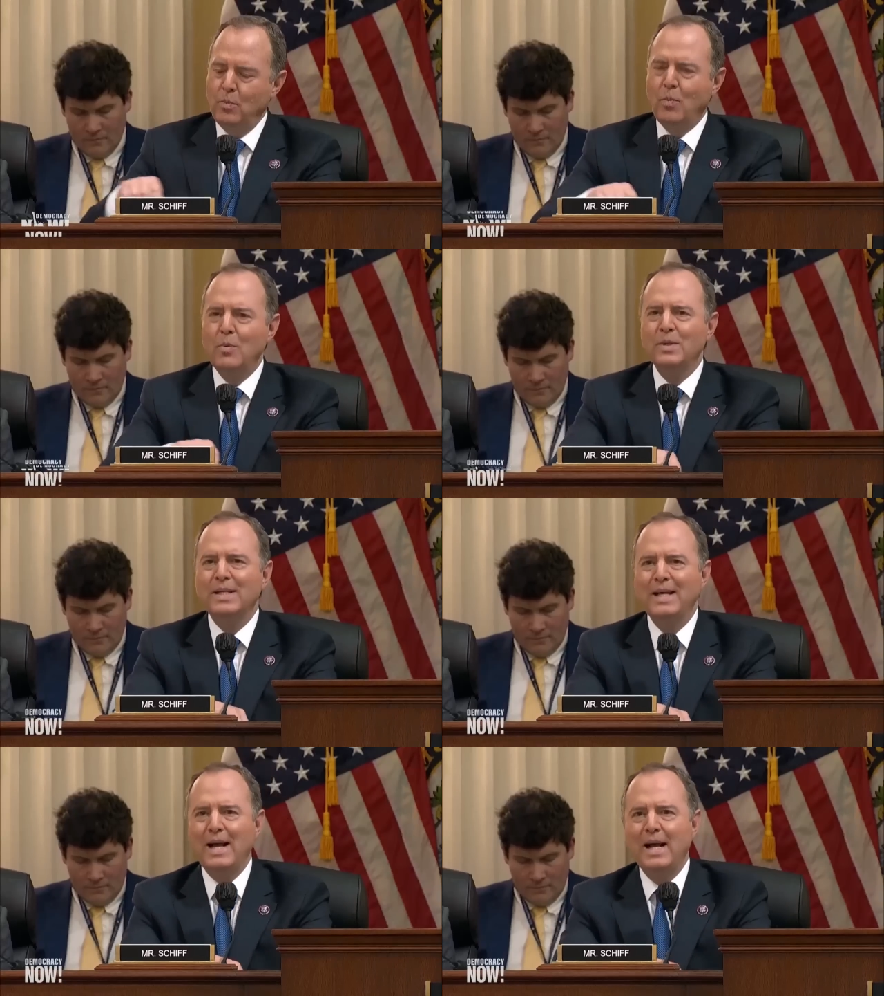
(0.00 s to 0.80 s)
Speaker 1: what was
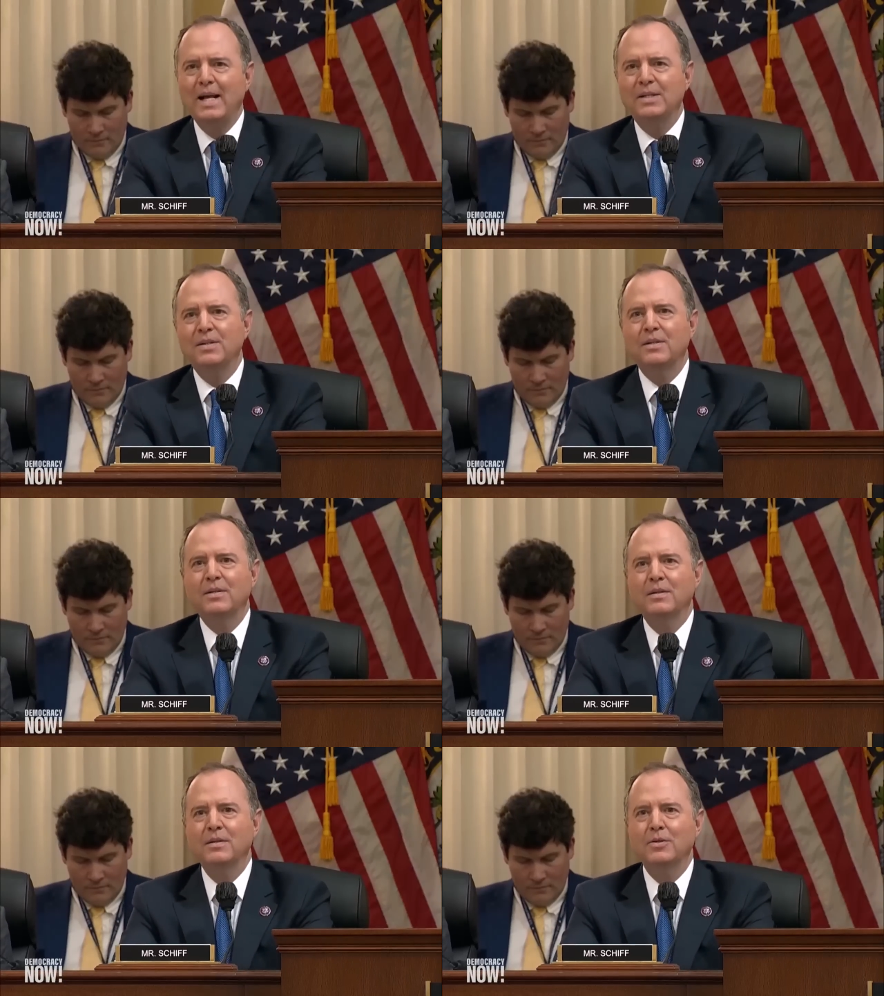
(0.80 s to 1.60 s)
the
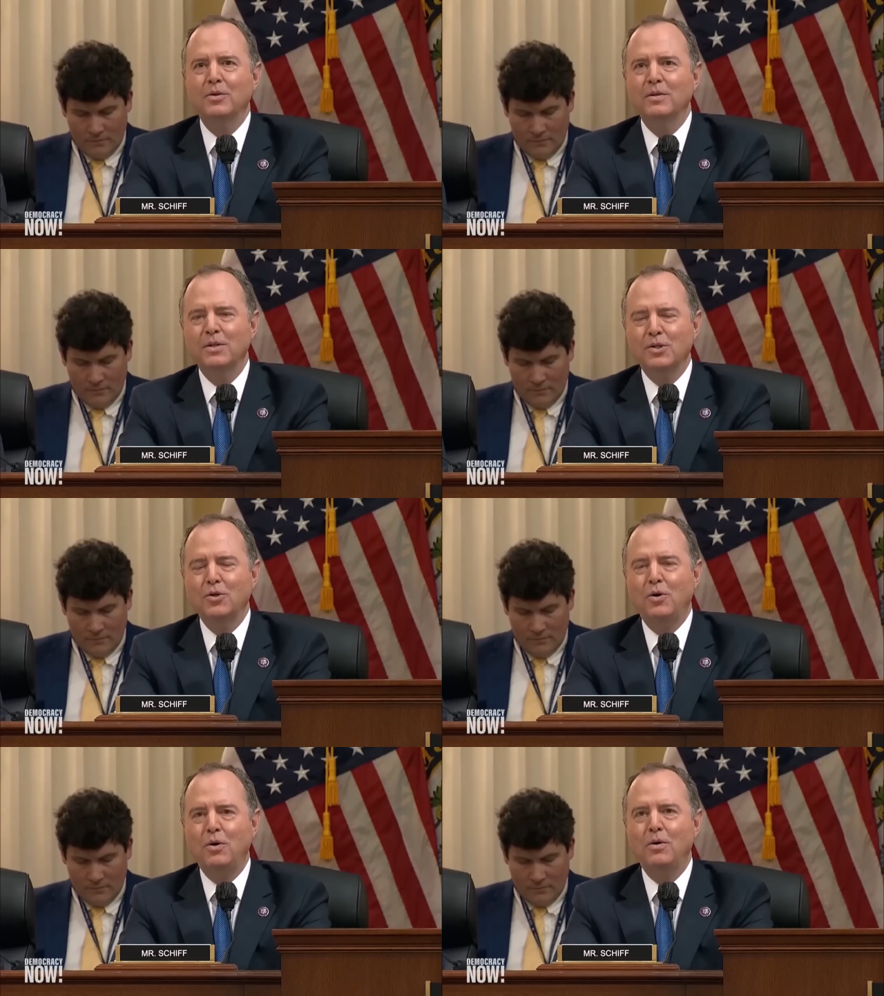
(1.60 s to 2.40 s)
ask during this
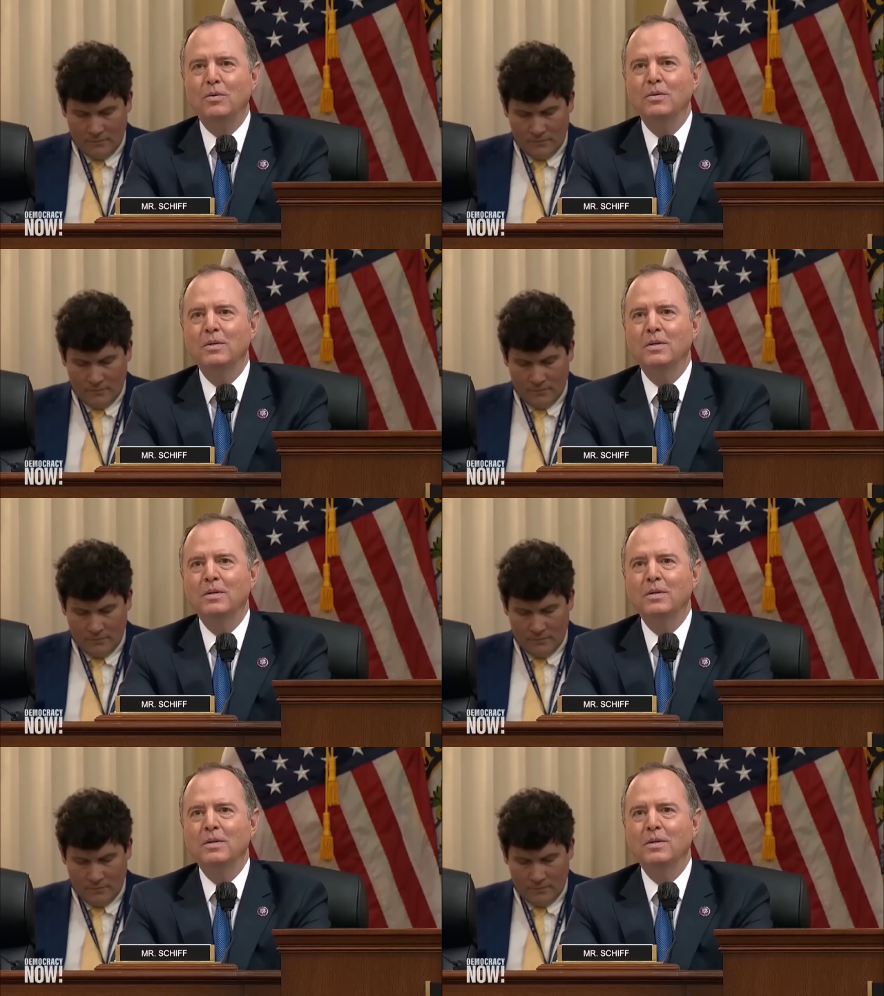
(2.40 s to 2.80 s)
call?